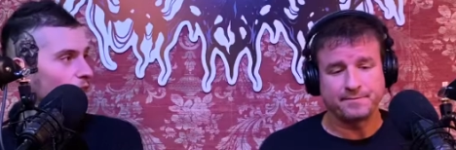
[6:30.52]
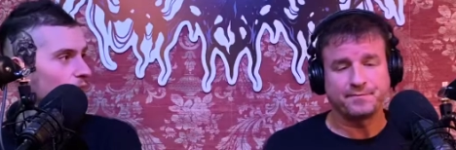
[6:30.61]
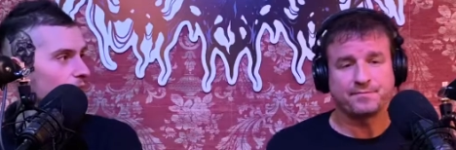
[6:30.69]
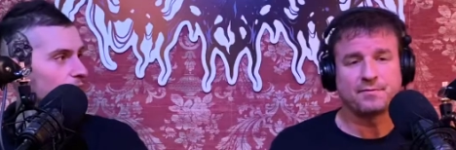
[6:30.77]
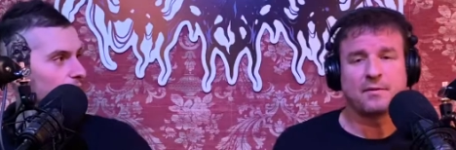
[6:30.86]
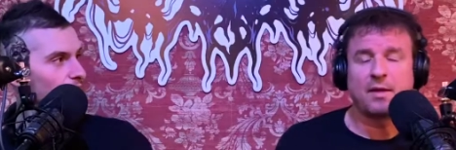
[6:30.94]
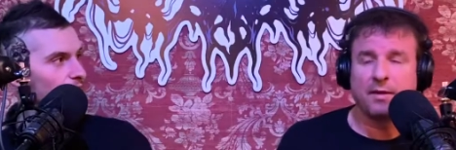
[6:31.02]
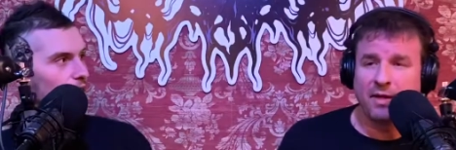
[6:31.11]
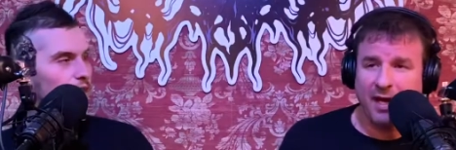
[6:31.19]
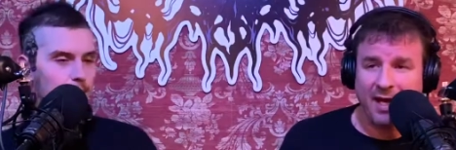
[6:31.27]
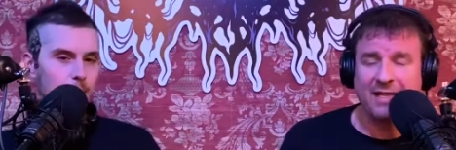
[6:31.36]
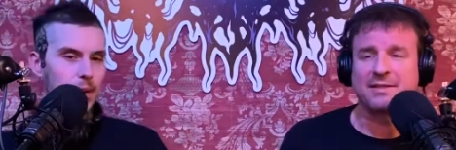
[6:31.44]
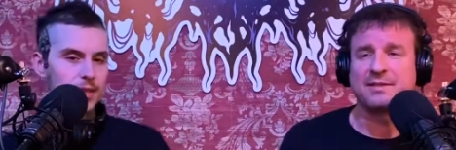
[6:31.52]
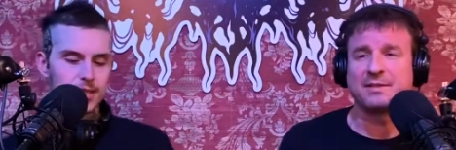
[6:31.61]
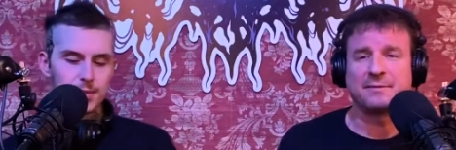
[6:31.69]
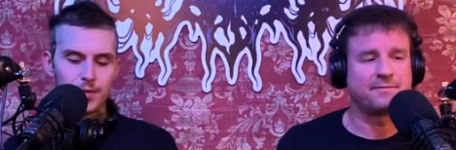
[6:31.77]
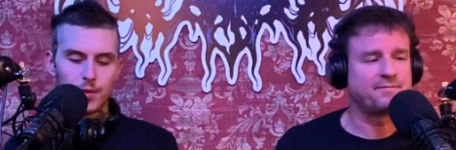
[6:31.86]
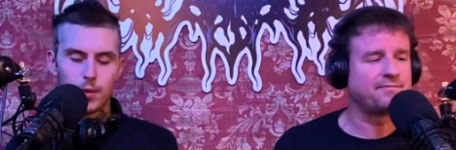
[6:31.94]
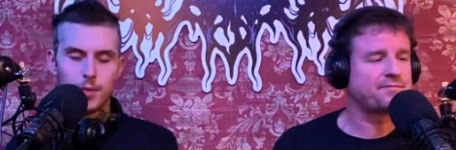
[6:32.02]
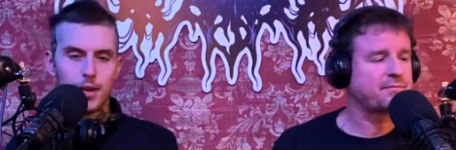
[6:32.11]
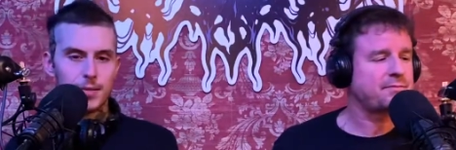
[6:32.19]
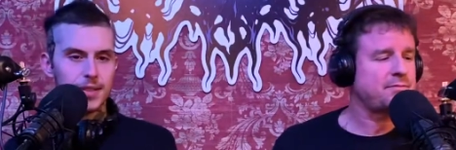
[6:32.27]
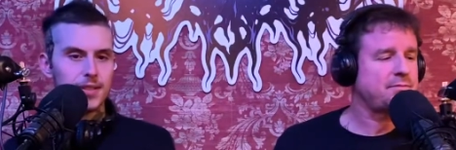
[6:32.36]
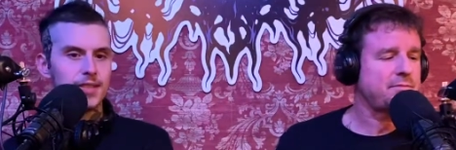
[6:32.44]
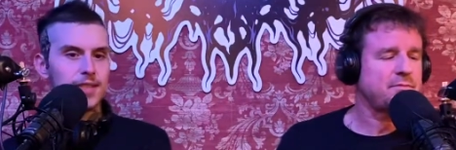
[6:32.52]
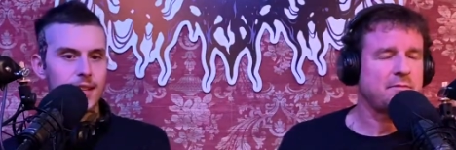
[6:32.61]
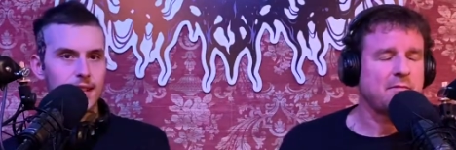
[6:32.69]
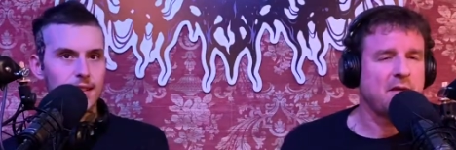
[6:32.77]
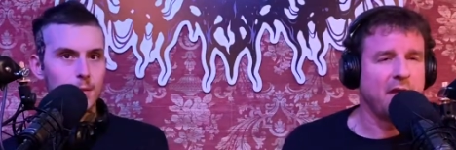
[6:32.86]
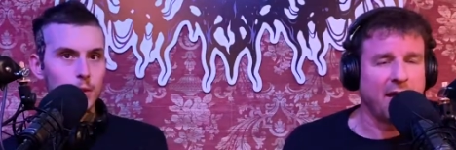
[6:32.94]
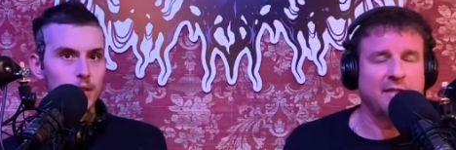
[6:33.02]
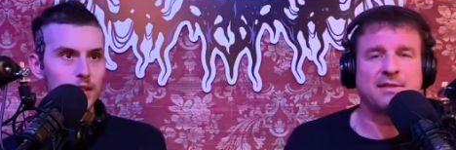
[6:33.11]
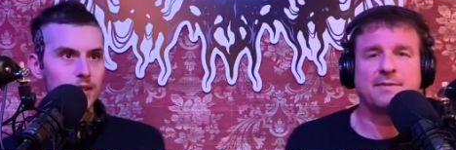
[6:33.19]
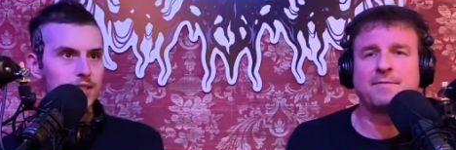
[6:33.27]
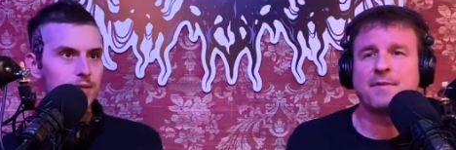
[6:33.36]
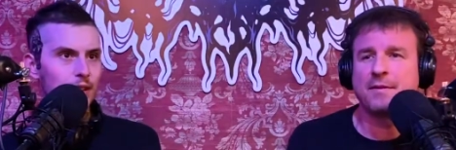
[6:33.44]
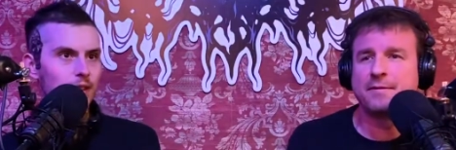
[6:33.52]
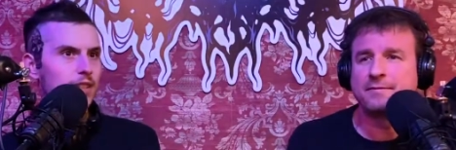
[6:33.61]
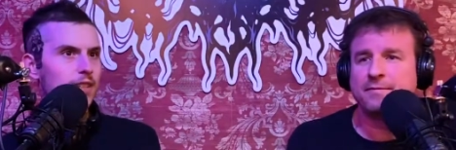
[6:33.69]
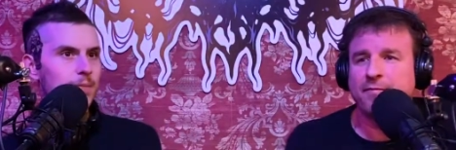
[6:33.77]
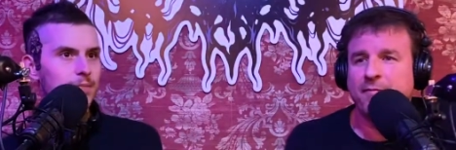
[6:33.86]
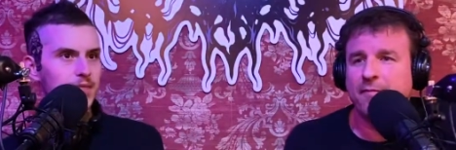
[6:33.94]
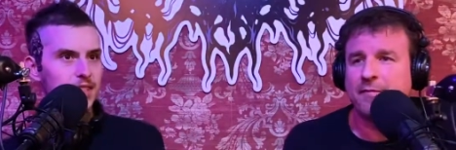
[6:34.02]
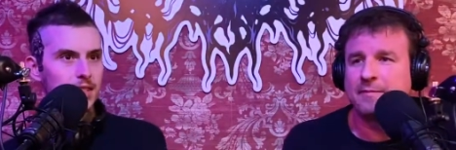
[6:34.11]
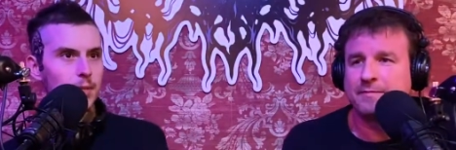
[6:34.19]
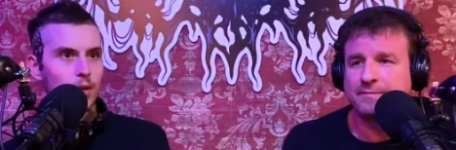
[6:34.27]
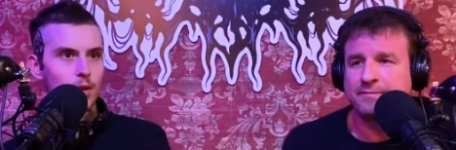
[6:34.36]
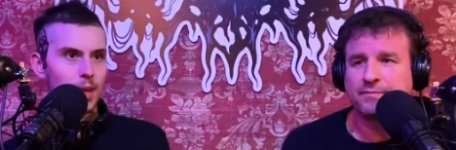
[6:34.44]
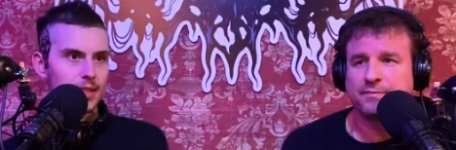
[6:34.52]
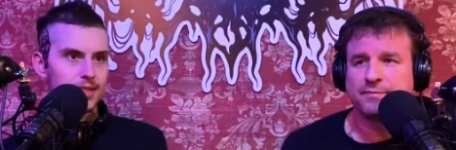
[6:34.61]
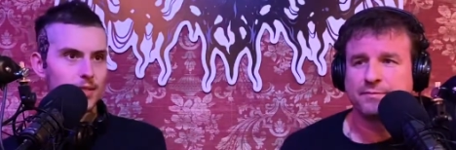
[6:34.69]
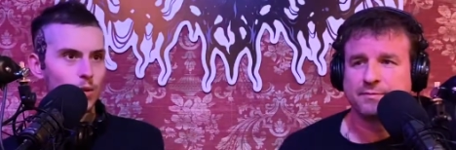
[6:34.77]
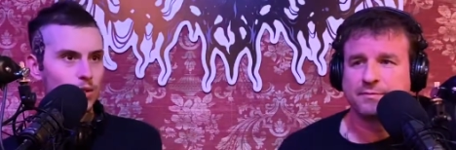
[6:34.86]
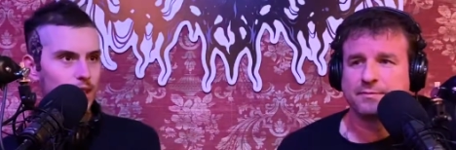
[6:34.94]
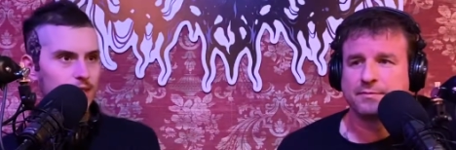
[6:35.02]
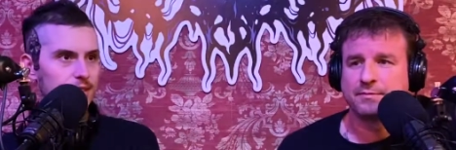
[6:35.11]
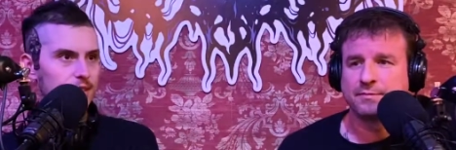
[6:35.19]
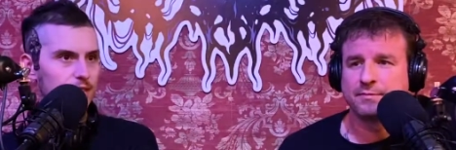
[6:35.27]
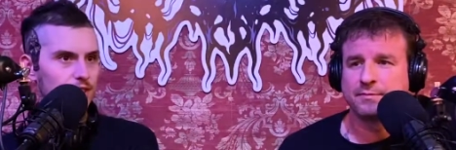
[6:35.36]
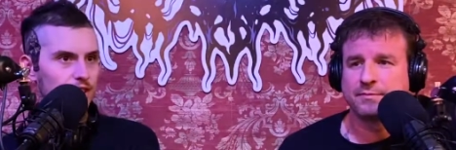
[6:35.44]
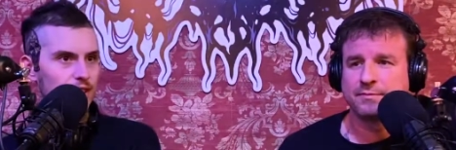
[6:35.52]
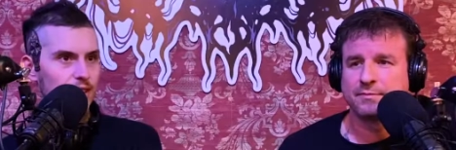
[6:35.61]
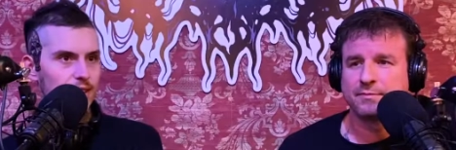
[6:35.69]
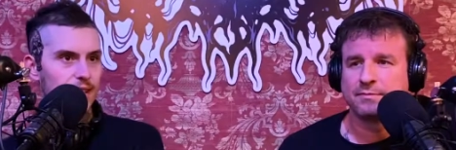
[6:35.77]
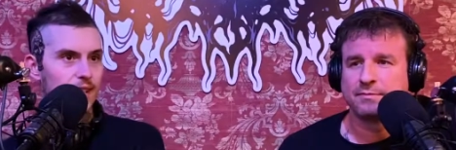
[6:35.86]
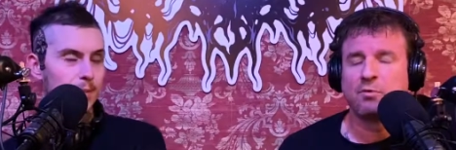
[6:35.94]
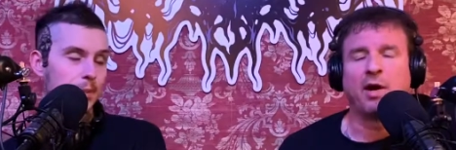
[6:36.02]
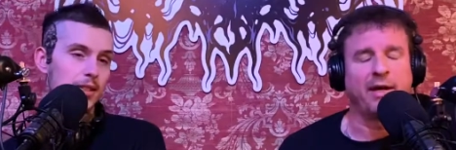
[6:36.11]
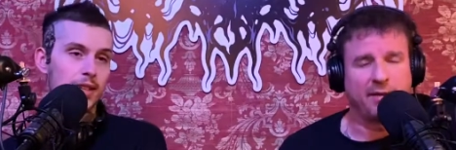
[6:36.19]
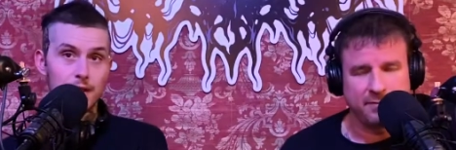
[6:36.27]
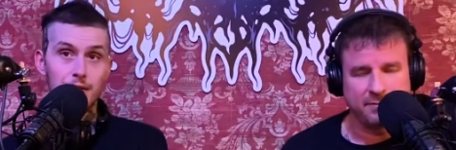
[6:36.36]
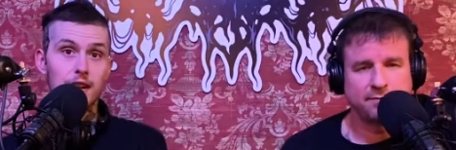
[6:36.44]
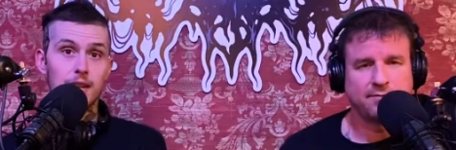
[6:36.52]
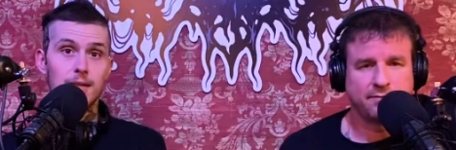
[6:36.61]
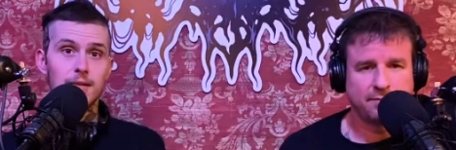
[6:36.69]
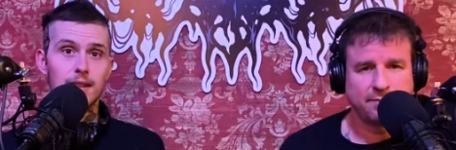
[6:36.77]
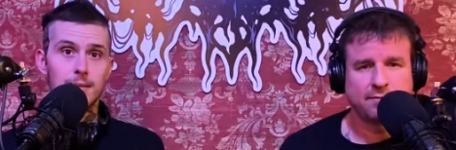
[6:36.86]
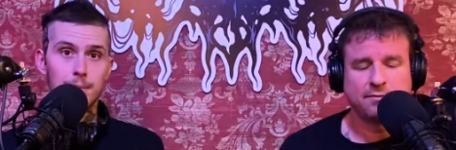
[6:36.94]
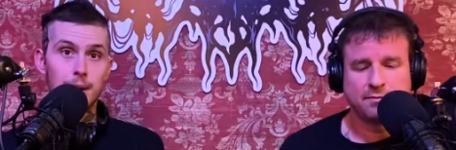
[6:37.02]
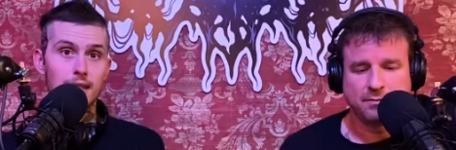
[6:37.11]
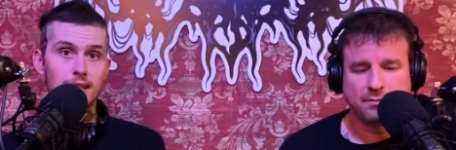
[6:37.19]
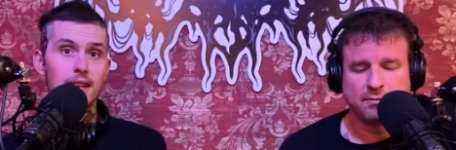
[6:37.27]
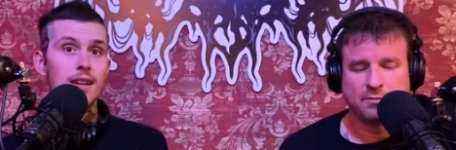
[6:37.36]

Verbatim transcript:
Speaker 1: I kind of talked to you a little yes. bit about this before we popped in here today. The yes. movie looks very similar, minus the whole Nazis and shit like that. Right. You get a fucking bunny.